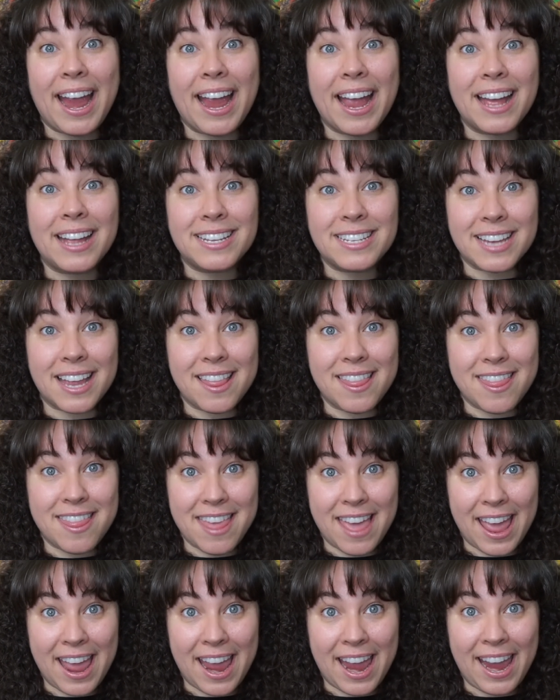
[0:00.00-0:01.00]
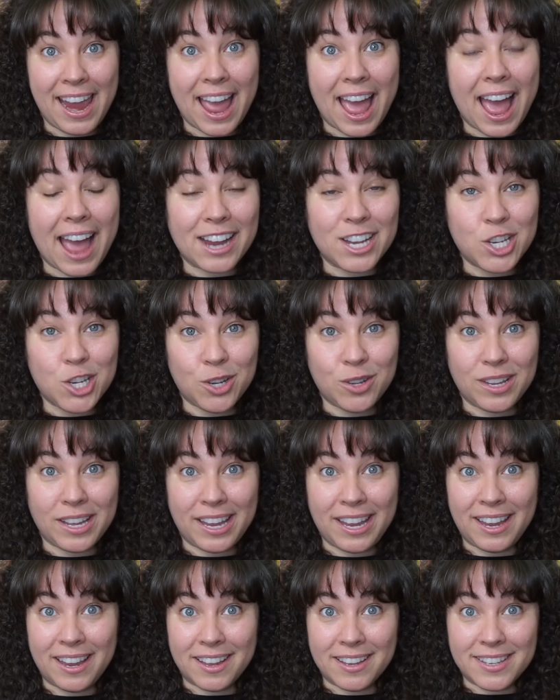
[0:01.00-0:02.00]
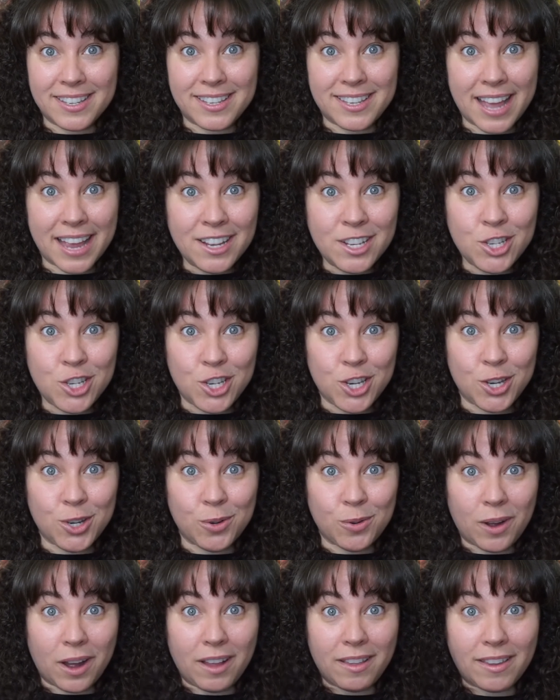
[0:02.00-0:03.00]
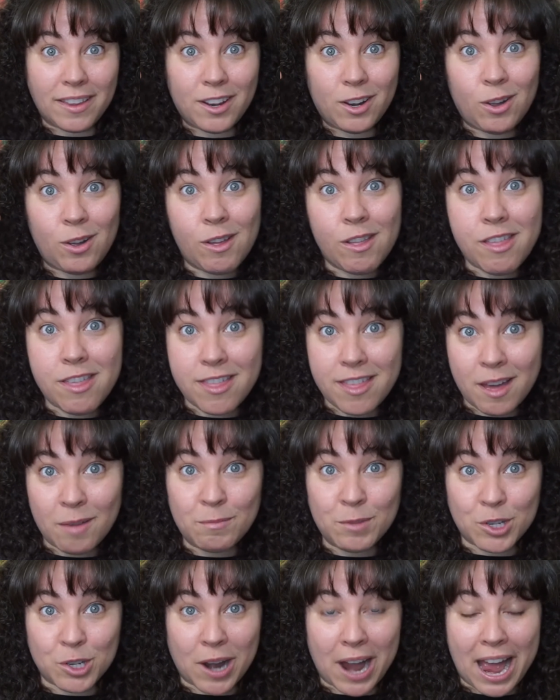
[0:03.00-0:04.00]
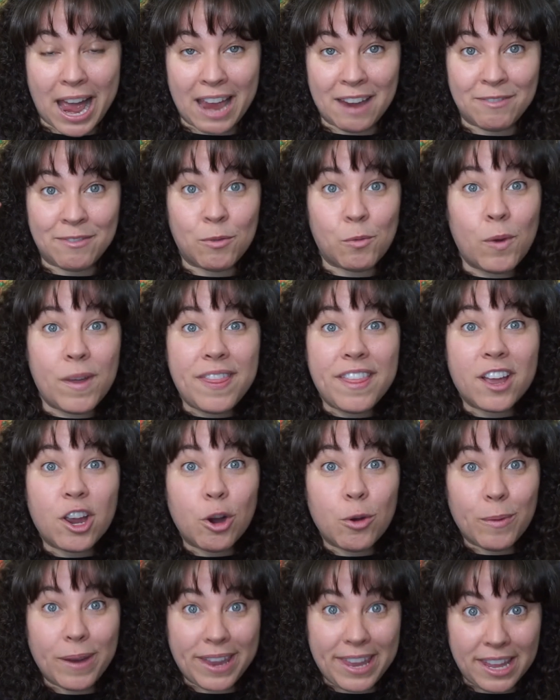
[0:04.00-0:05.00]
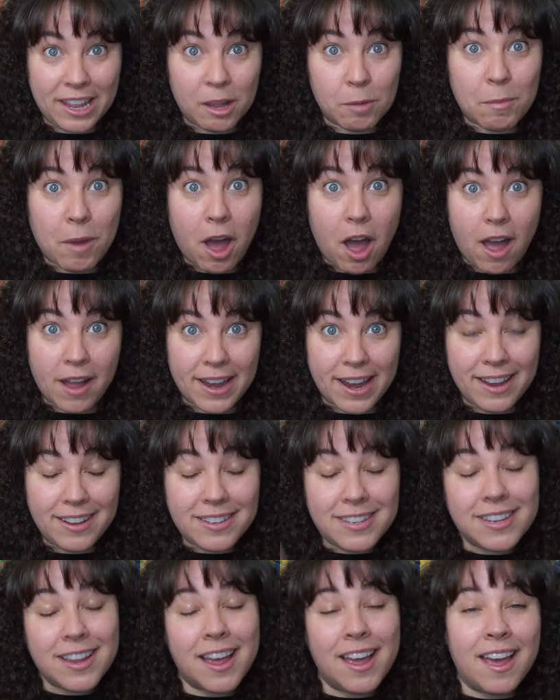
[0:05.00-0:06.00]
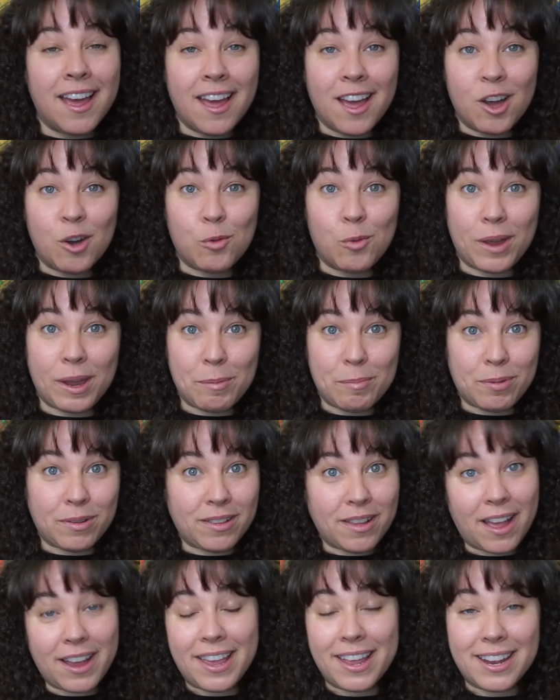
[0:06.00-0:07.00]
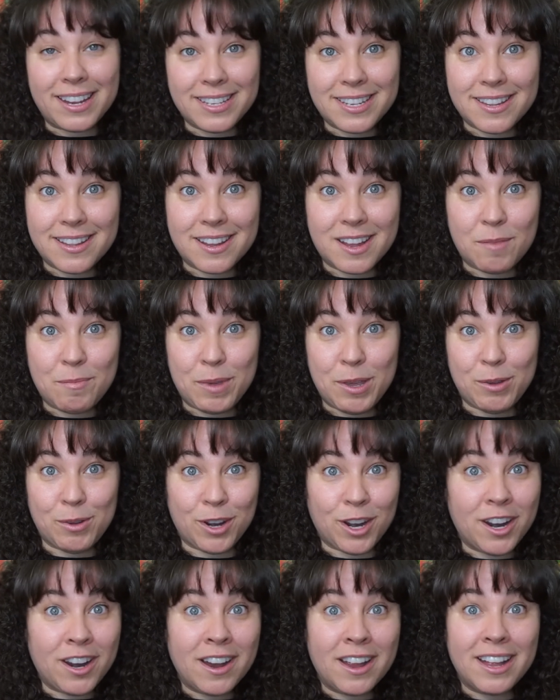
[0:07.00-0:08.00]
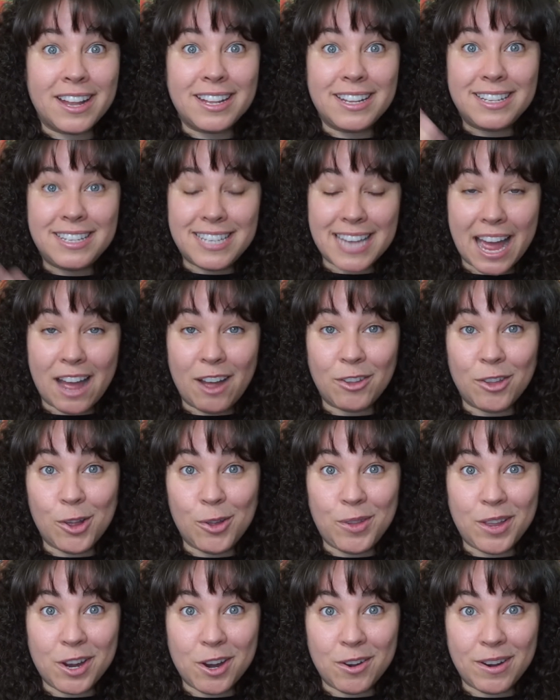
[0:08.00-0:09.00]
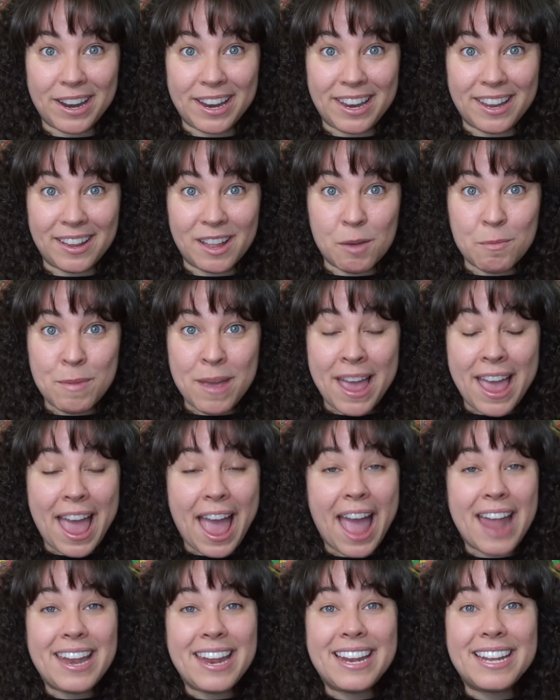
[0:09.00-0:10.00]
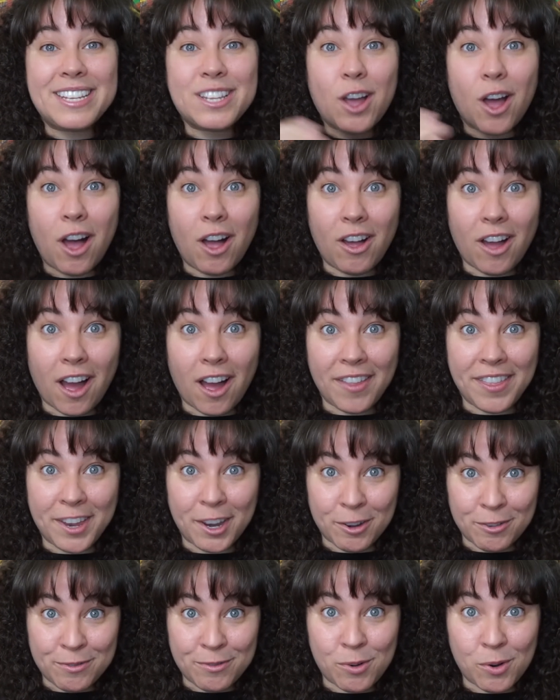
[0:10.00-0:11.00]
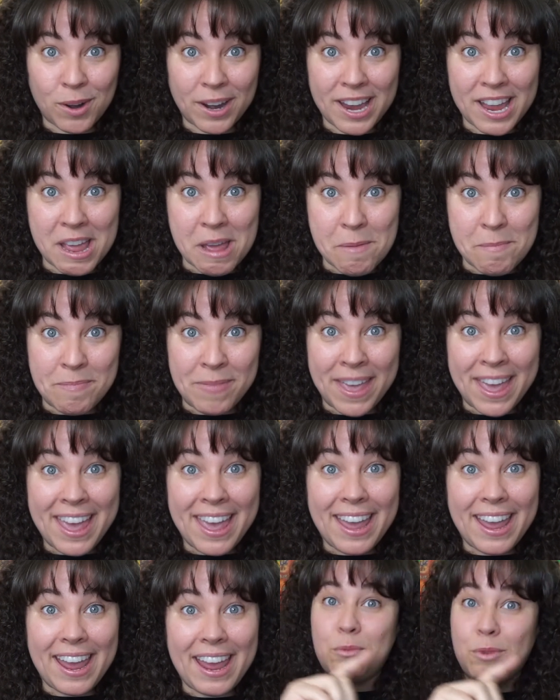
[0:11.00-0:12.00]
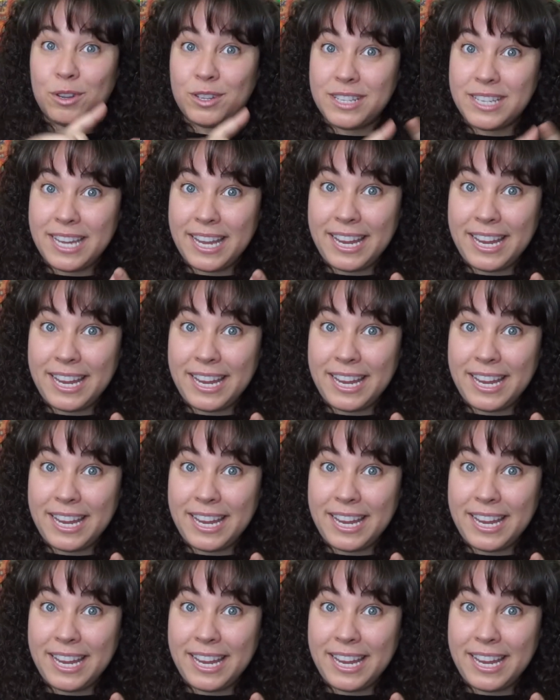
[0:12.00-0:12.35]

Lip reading: and they actually send you a little thumb drive with the curriculum on it. We plug it into the computer, download the curriculum, and it is all on there for him. It will